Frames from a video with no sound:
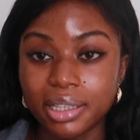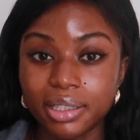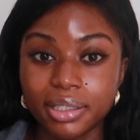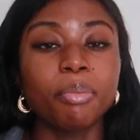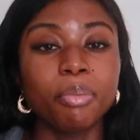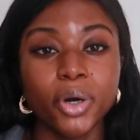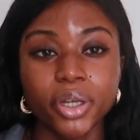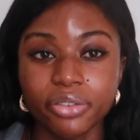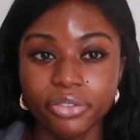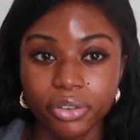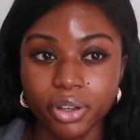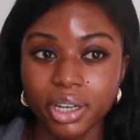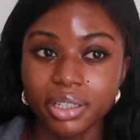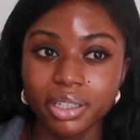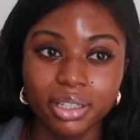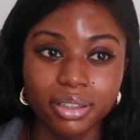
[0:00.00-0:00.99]
and is
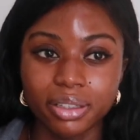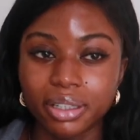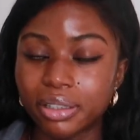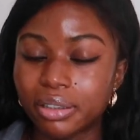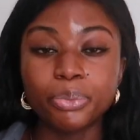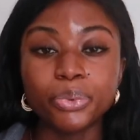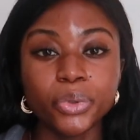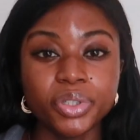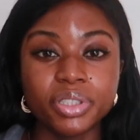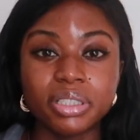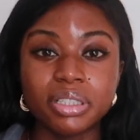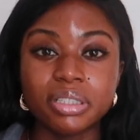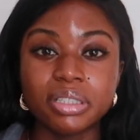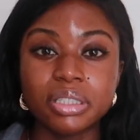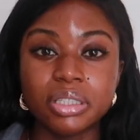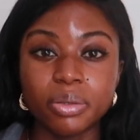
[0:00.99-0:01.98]
modified and then
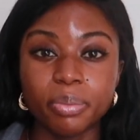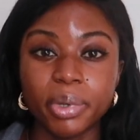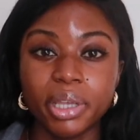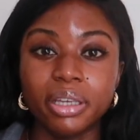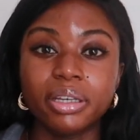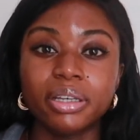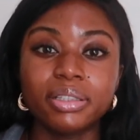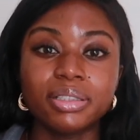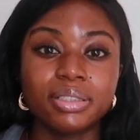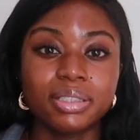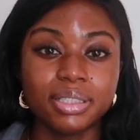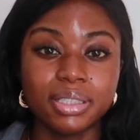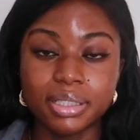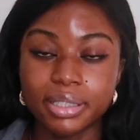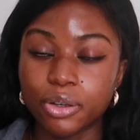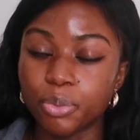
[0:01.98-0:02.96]
processed to make
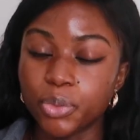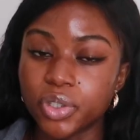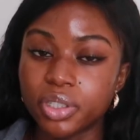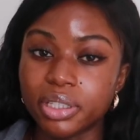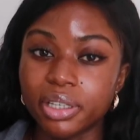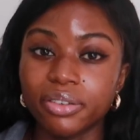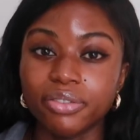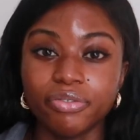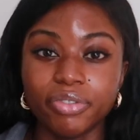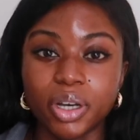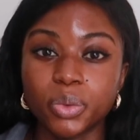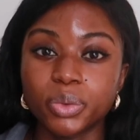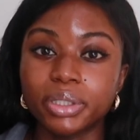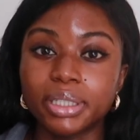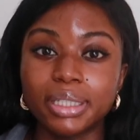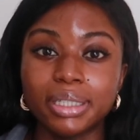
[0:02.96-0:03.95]
the snail mucin
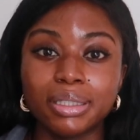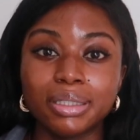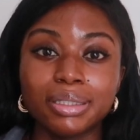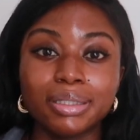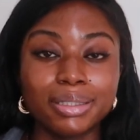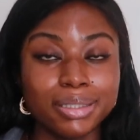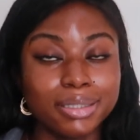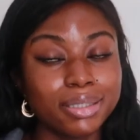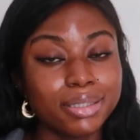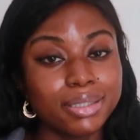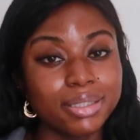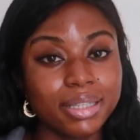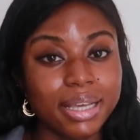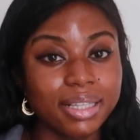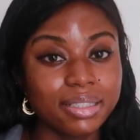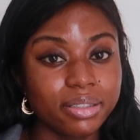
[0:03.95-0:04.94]
found in this
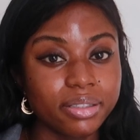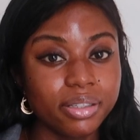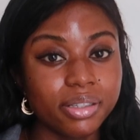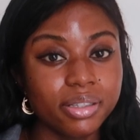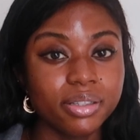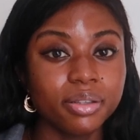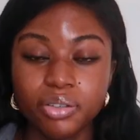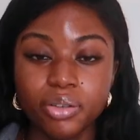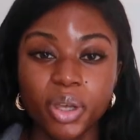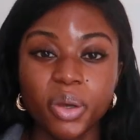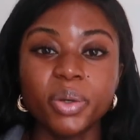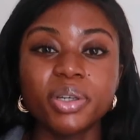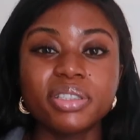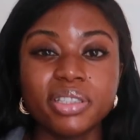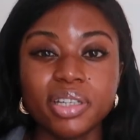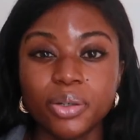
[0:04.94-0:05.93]
essence. No
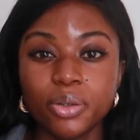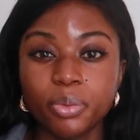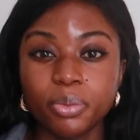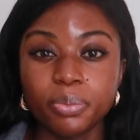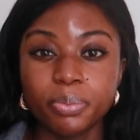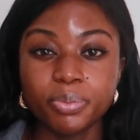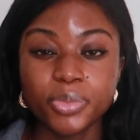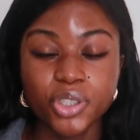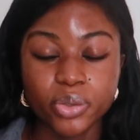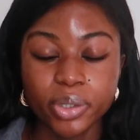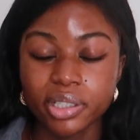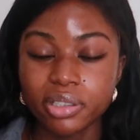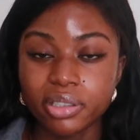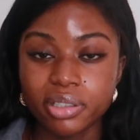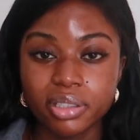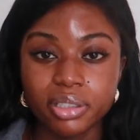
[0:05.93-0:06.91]
external
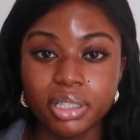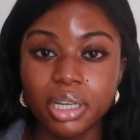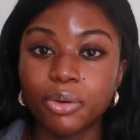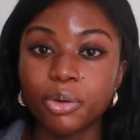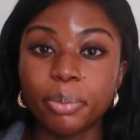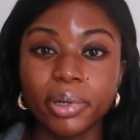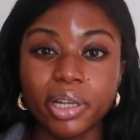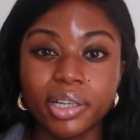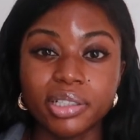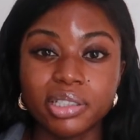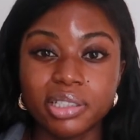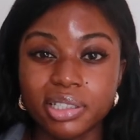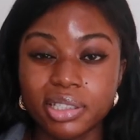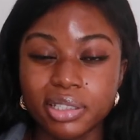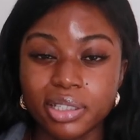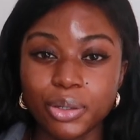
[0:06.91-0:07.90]
stresses are applied to
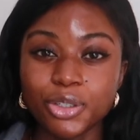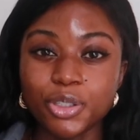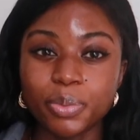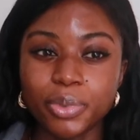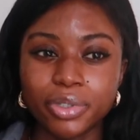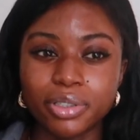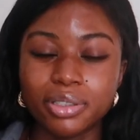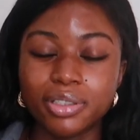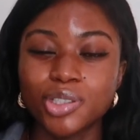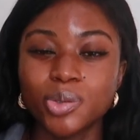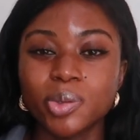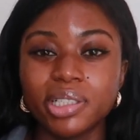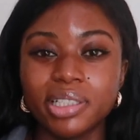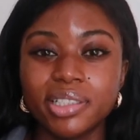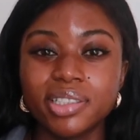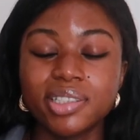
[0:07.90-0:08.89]
the snails because this
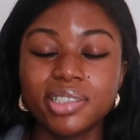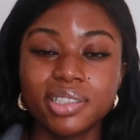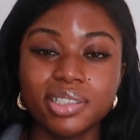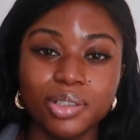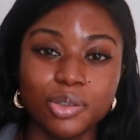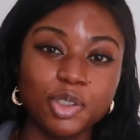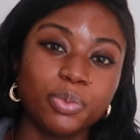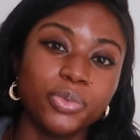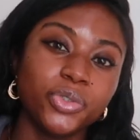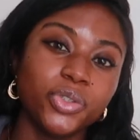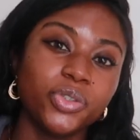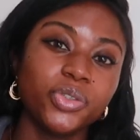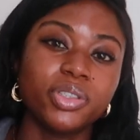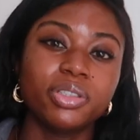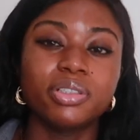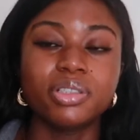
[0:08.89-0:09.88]
would lead to the snails
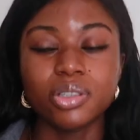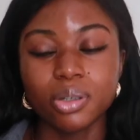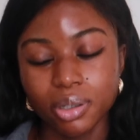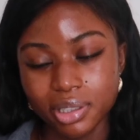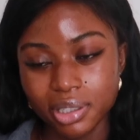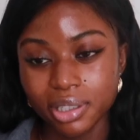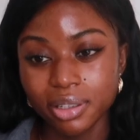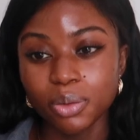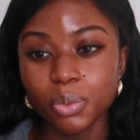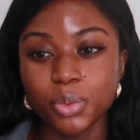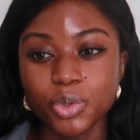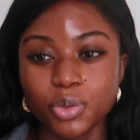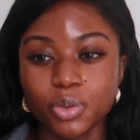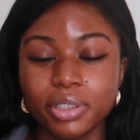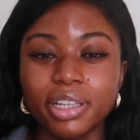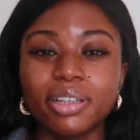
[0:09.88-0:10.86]
producing a toxin,
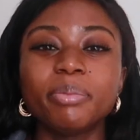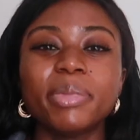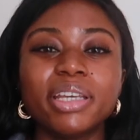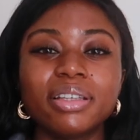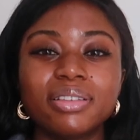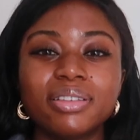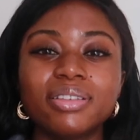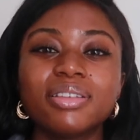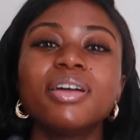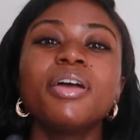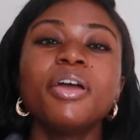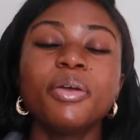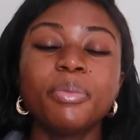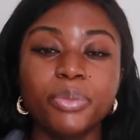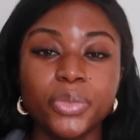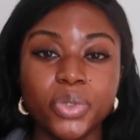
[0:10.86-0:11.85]
which would then make the
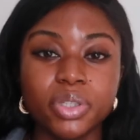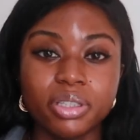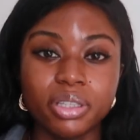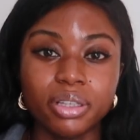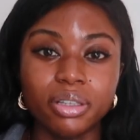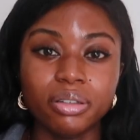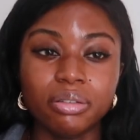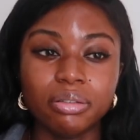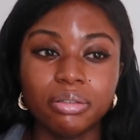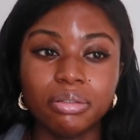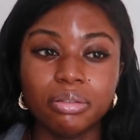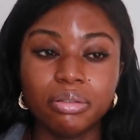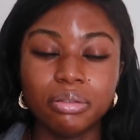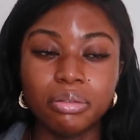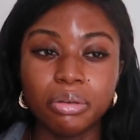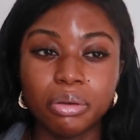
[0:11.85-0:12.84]
mucin
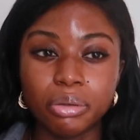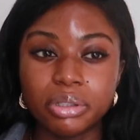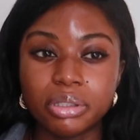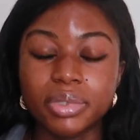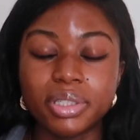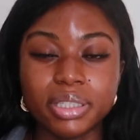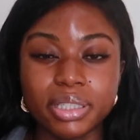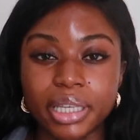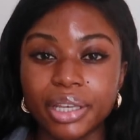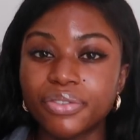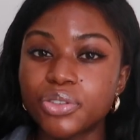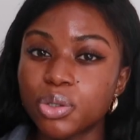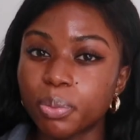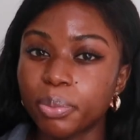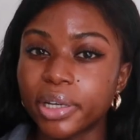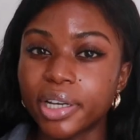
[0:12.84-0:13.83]
not safe
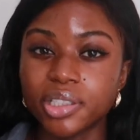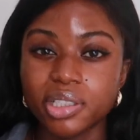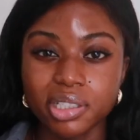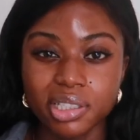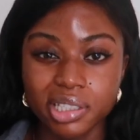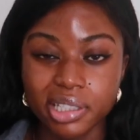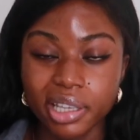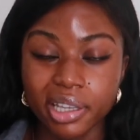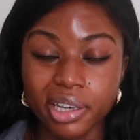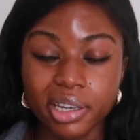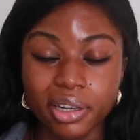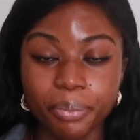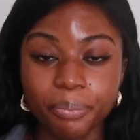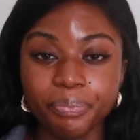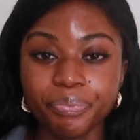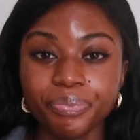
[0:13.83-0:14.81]
to apply to the skin.